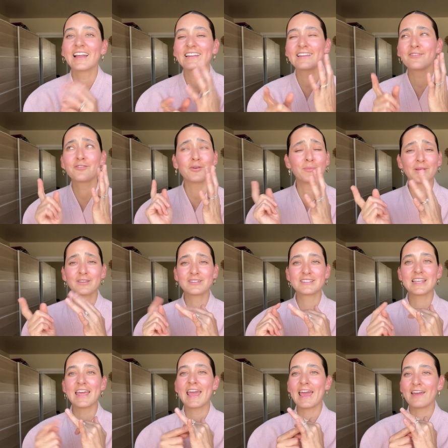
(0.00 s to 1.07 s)
i think for mother's
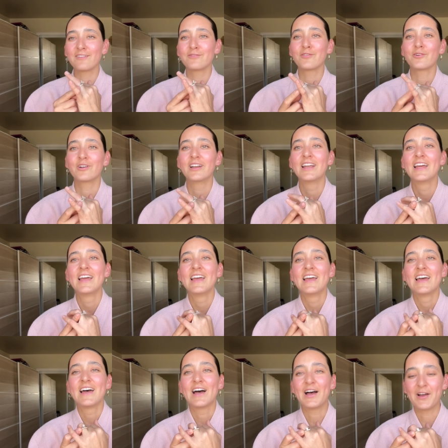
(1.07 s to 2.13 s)
day and for
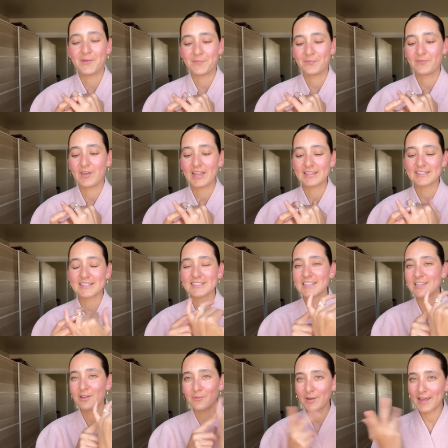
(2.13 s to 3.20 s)
um, valentine's day
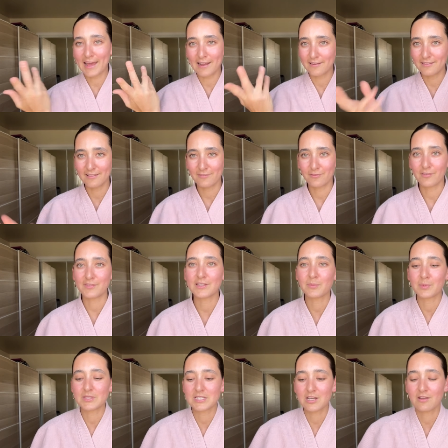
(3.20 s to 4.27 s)
they already had it 50
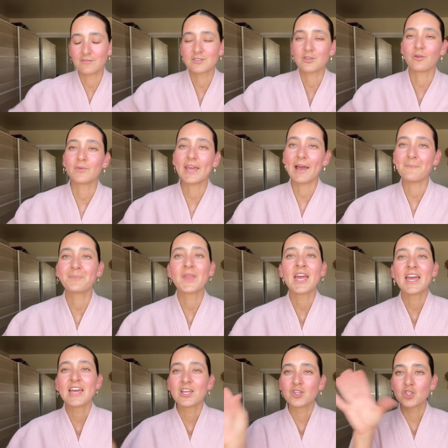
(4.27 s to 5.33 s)
percent off so yeah
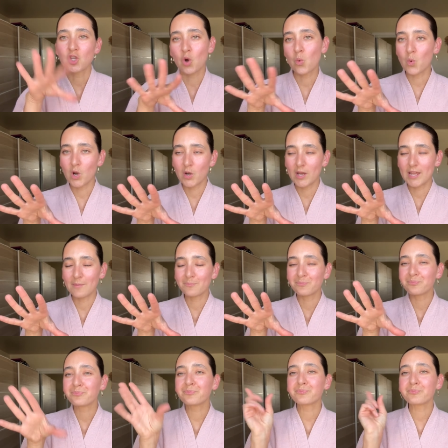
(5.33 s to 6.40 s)
don't worry
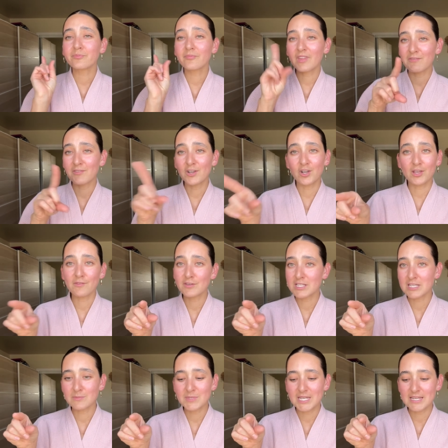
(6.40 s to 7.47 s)
if you're looking for
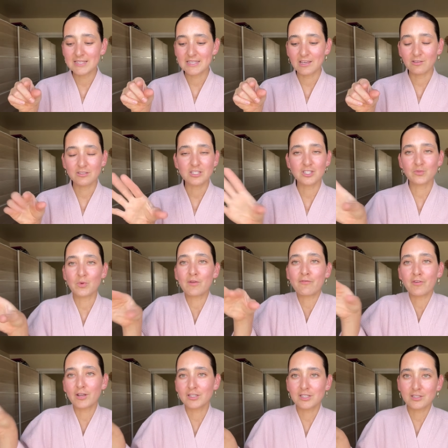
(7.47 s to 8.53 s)
something at Zales just wait
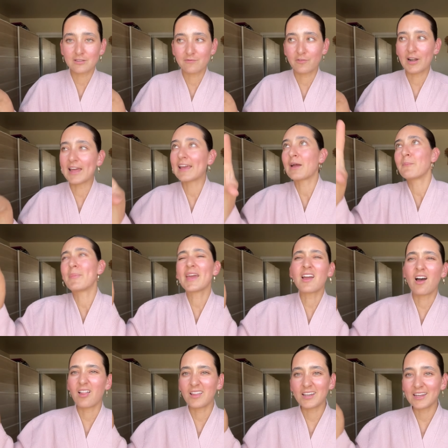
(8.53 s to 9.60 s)
for it for like a big
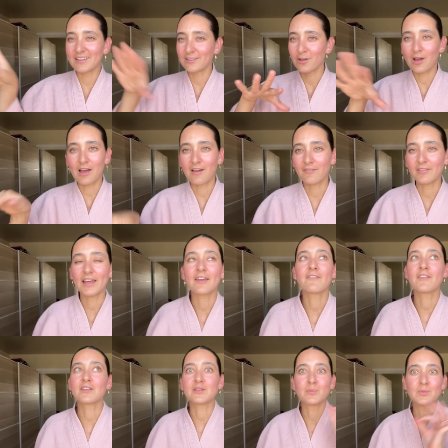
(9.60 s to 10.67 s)
holiday and they'll have like
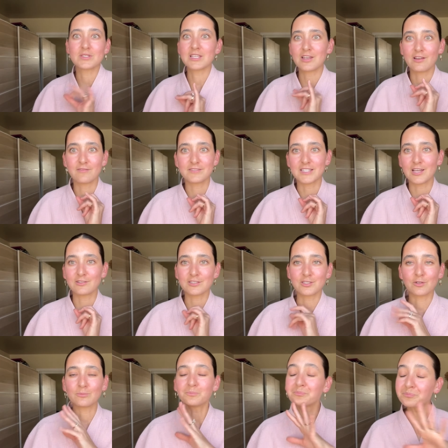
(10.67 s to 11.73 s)
50 percent off sales
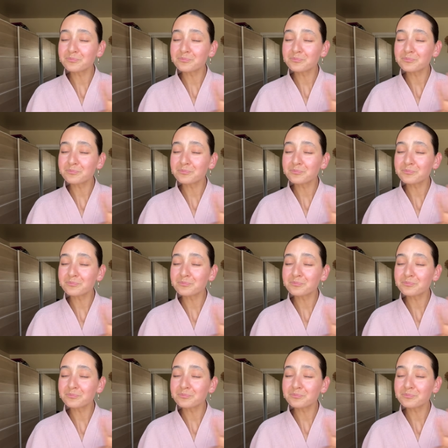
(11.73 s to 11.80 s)
so